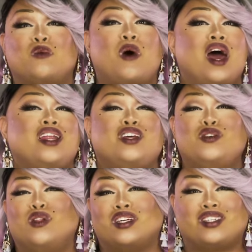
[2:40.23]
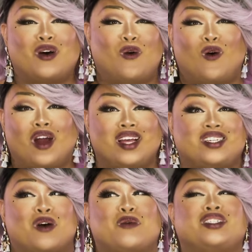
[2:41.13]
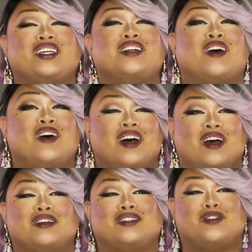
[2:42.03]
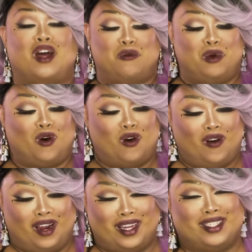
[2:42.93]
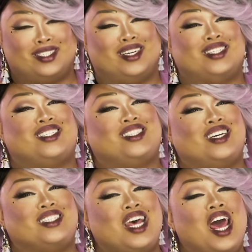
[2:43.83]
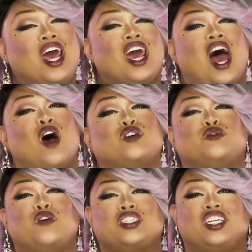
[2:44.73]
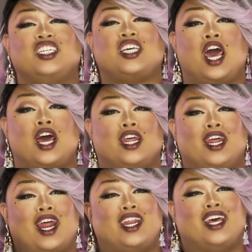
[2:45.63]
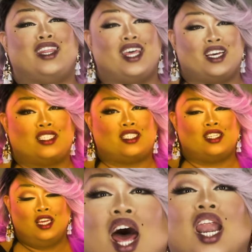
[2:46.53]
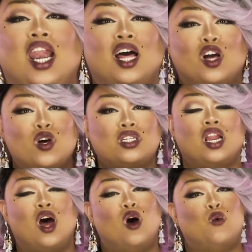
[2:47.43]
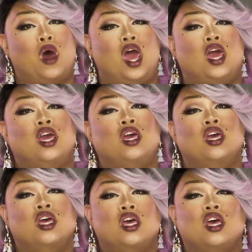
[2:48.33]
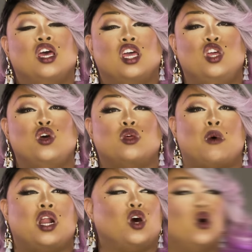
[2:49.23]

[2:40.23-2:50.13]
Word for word: like, why do you look so orange? I wasn't trying to be orange. It's just, I was freshly tanned and then I did this. Lil goes a long way. You either want